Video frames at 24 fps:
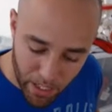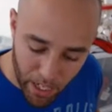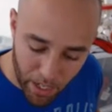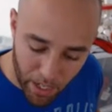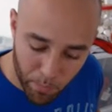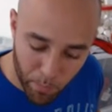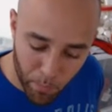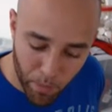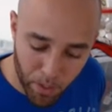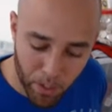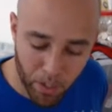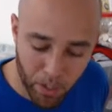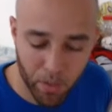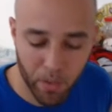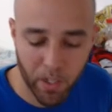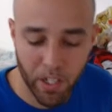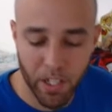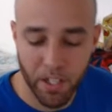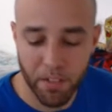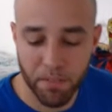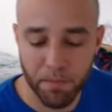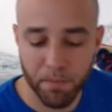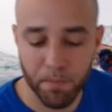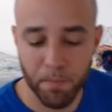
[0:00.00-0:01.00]
and Raccoon.
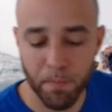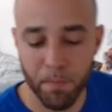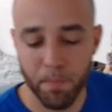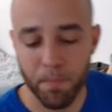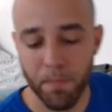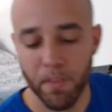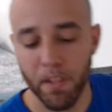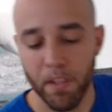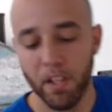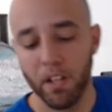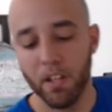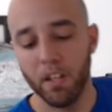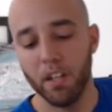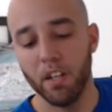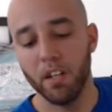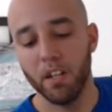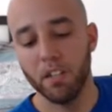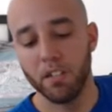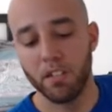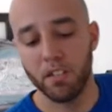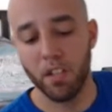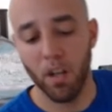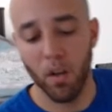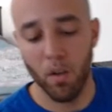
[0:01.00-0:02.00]

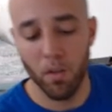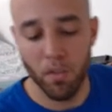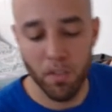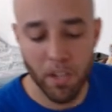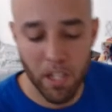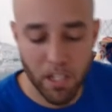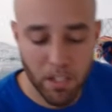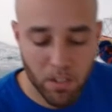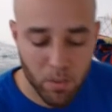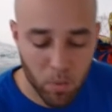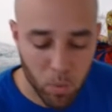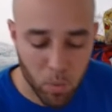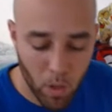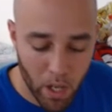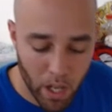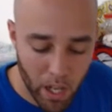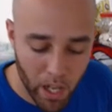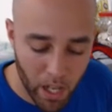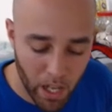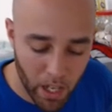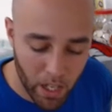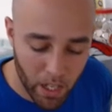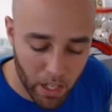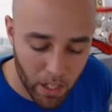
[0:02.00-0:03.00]
So this
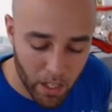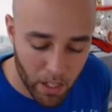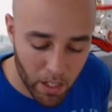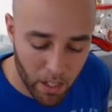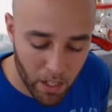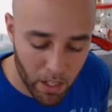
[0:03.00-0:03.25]
way